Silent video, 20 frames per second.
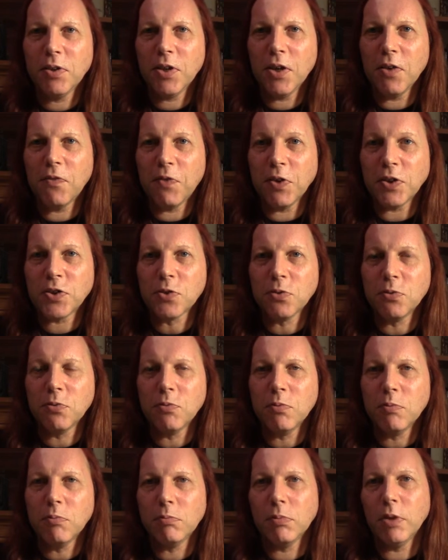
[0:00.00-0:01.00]

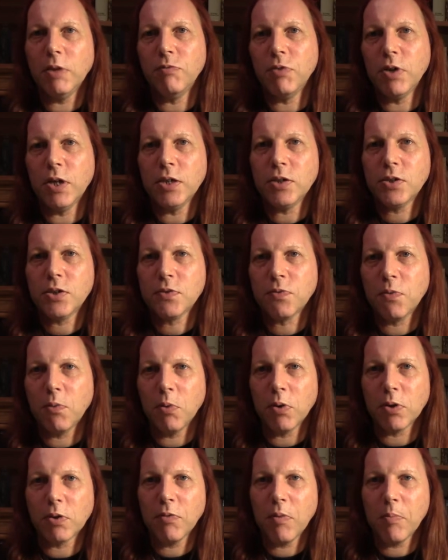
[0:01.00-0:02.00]
official releases, for
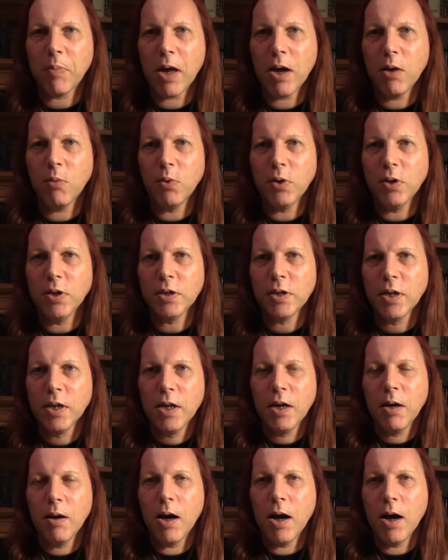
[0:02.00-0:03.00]
want of a better word,
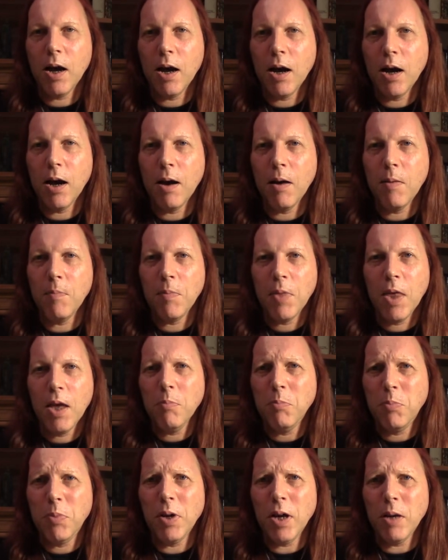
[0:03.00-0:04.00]
but
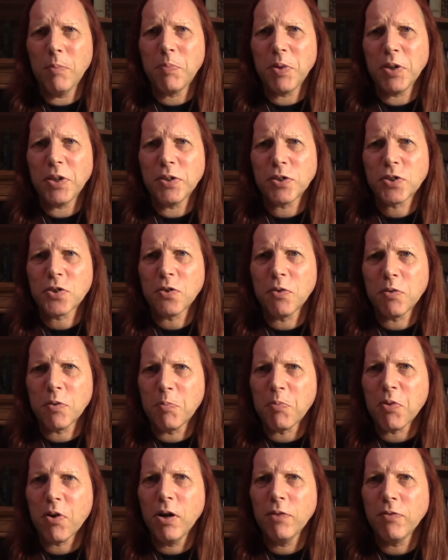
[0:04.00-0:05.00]
the sort of the
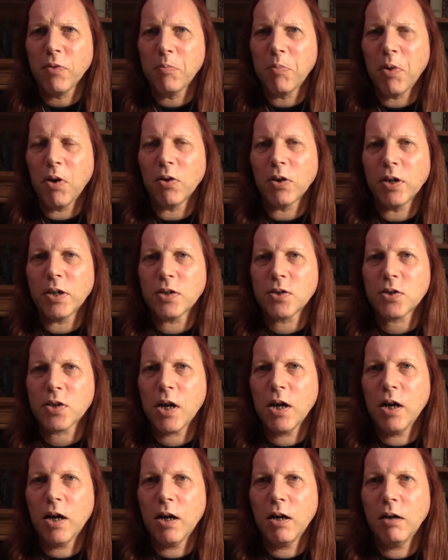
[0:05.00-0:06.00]
private bottlings
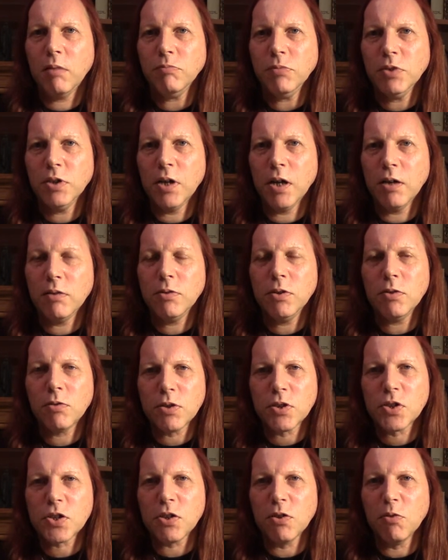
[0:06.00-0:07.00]
are, you know, you
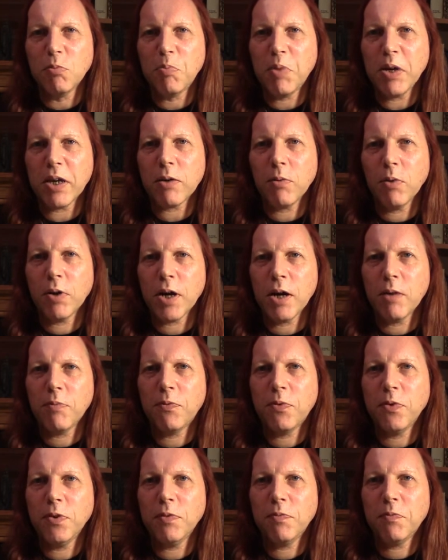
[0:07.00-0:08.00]
can still pick one up
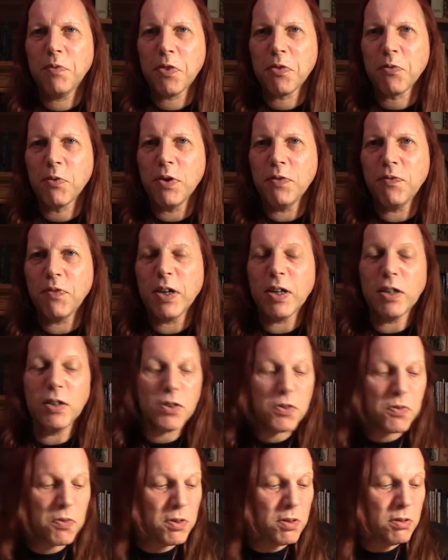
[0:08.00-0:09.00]
for three
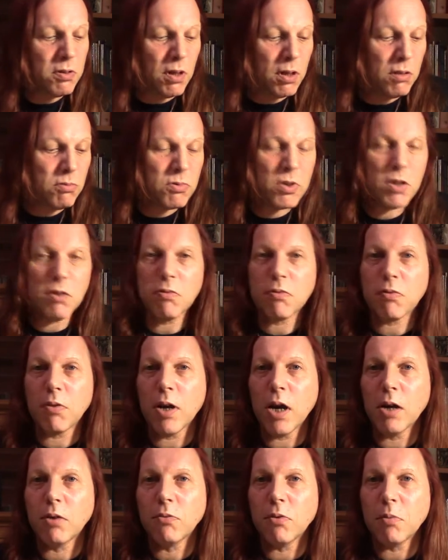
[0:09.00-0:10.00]
figures, for, you know,
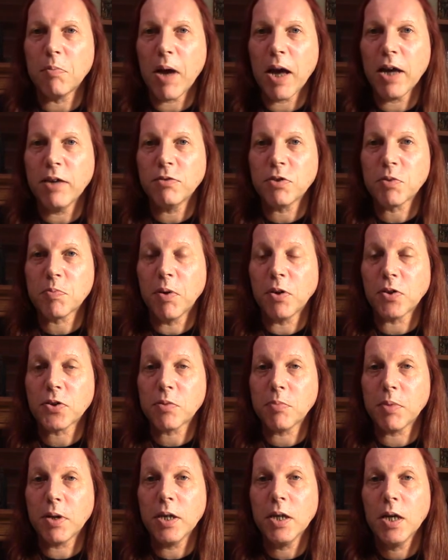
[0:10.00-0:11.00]
£200-300
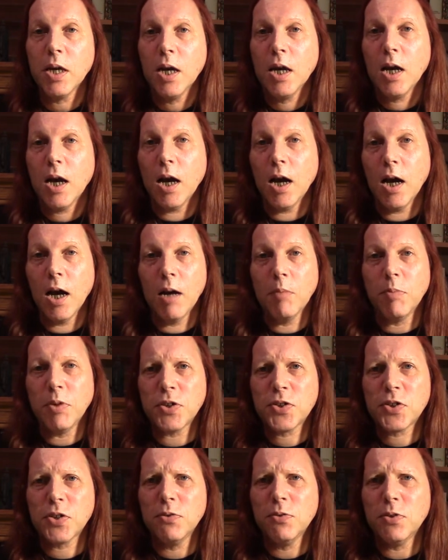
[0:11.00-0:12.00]
possibly, but
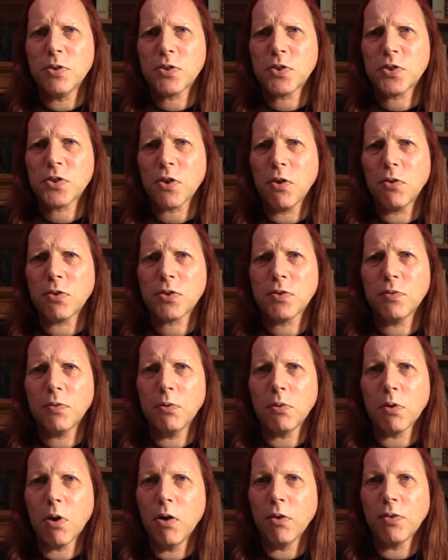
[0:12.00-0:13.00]
as soon as the stocks have
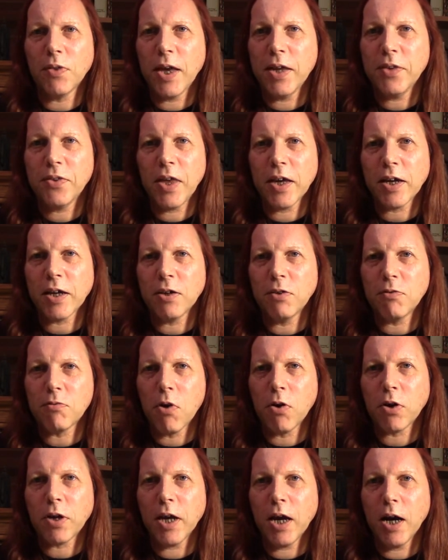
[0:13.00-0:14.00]
all gone, they're going to
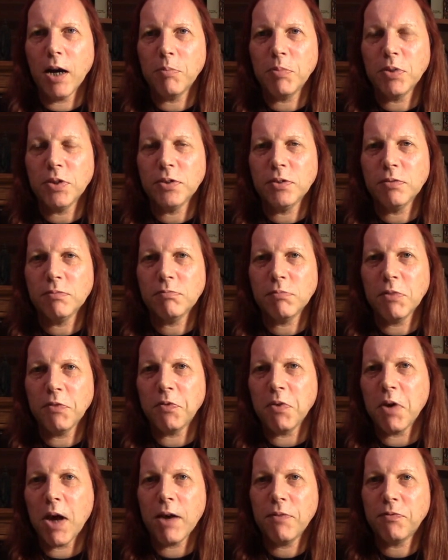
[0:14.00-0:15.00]
rocket up, and if
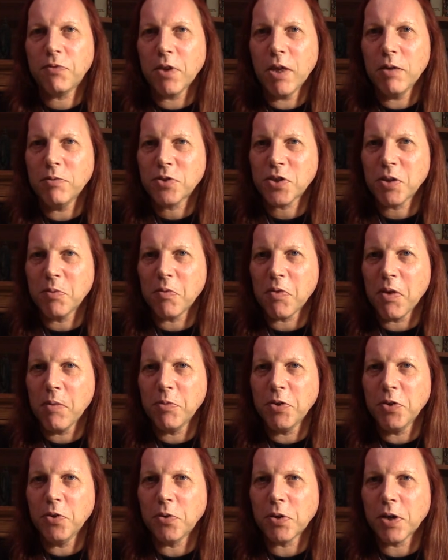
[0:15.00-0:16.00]
you have them, some of them
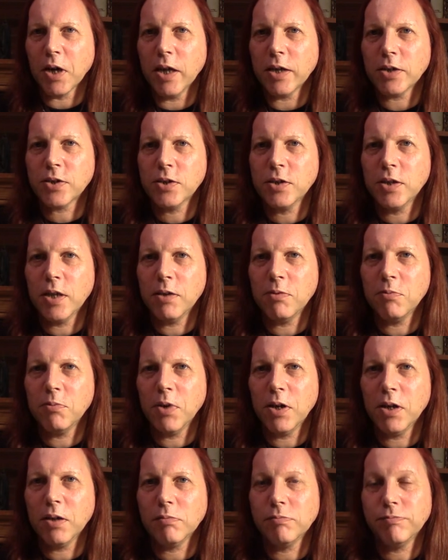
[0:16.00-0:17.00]
in your collection, then,
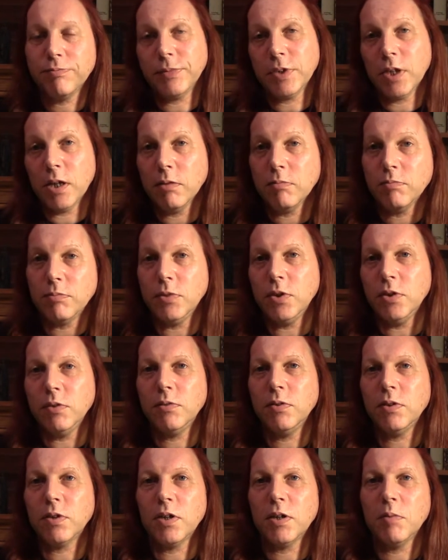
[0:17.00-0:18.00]
well, you know,
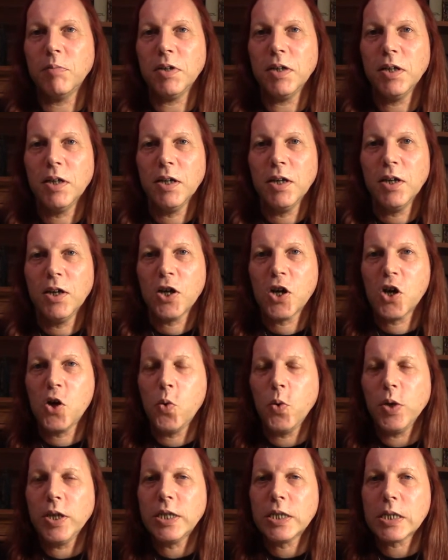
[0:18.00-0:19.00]
you're going to be
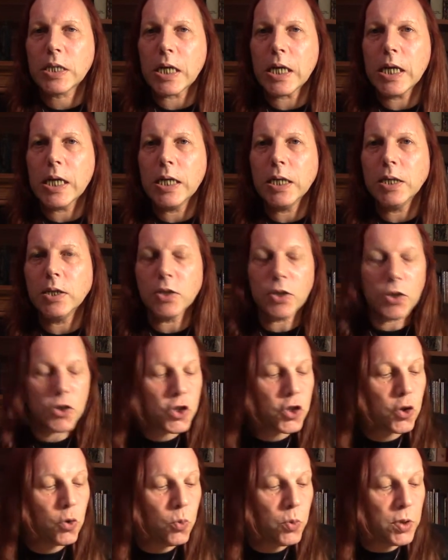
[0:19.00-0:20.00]
quids in,
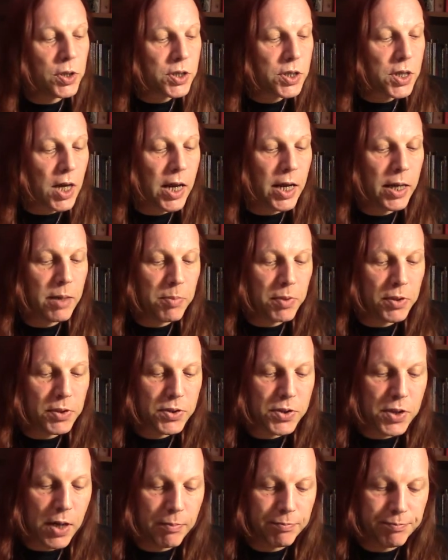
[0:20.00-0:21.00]
shall we say.
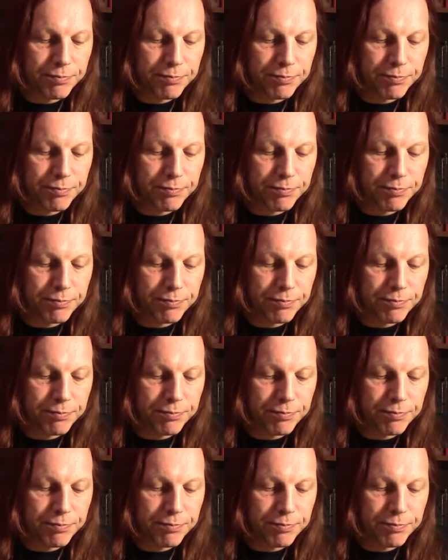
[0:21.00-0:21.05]
But